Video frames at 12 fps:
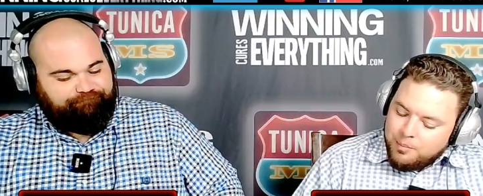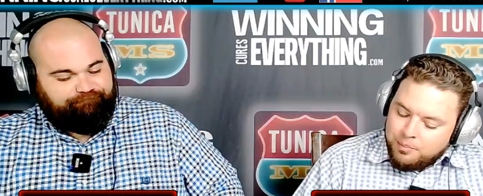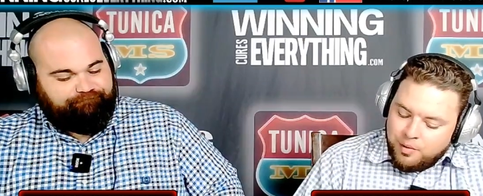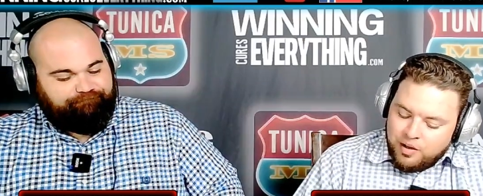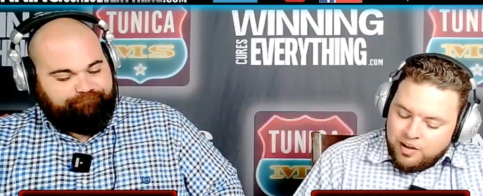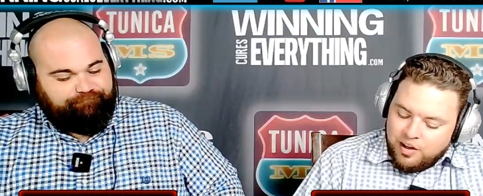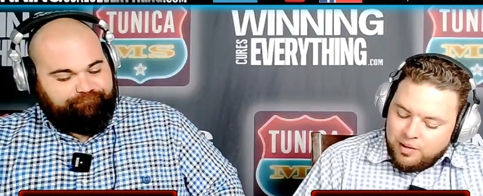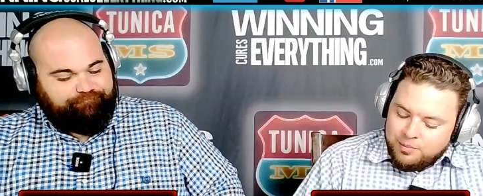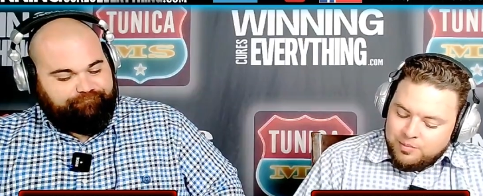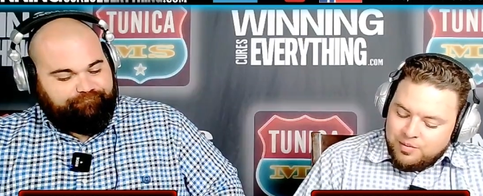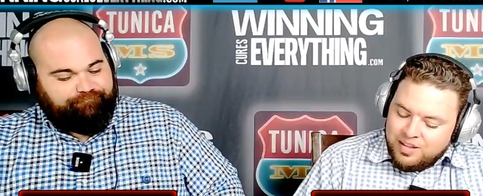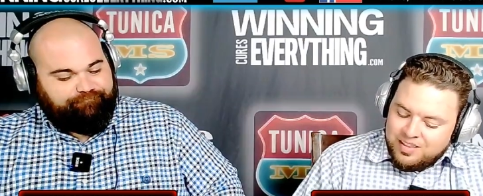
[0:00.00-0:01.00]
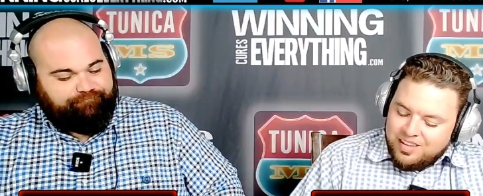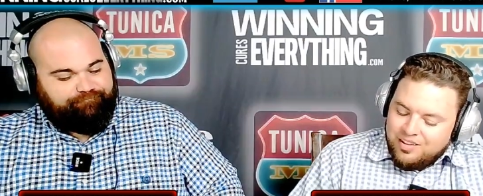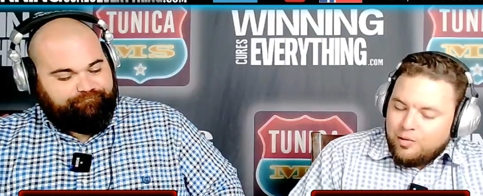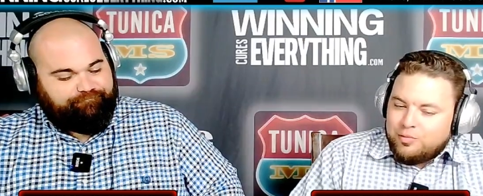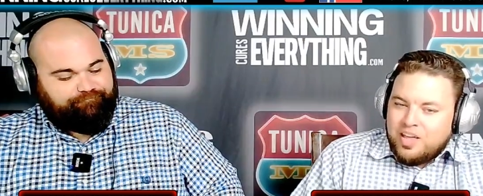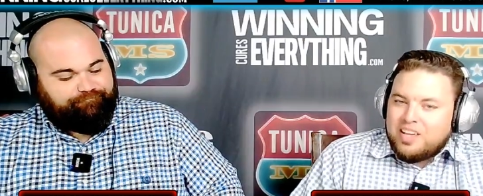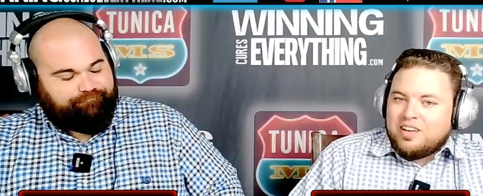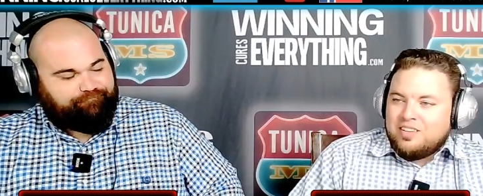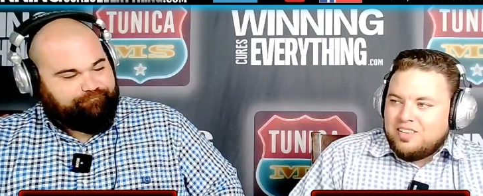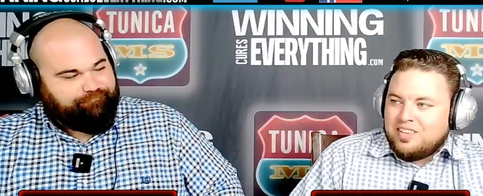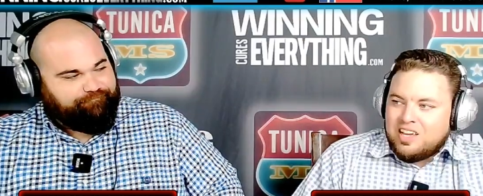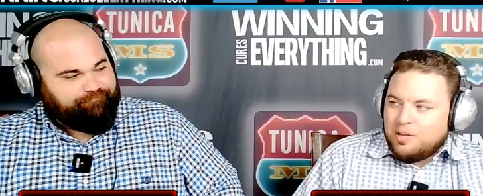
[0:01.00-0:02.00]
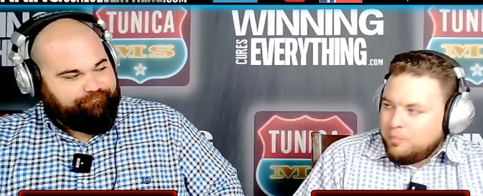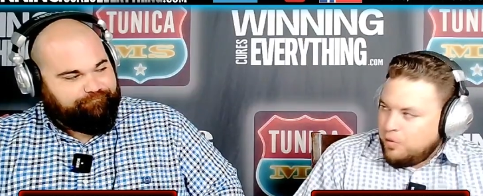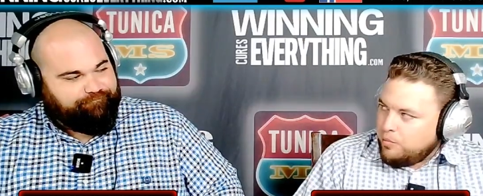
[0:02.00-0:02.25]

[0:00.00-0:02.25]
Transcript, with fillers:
Speaker 1: But they can build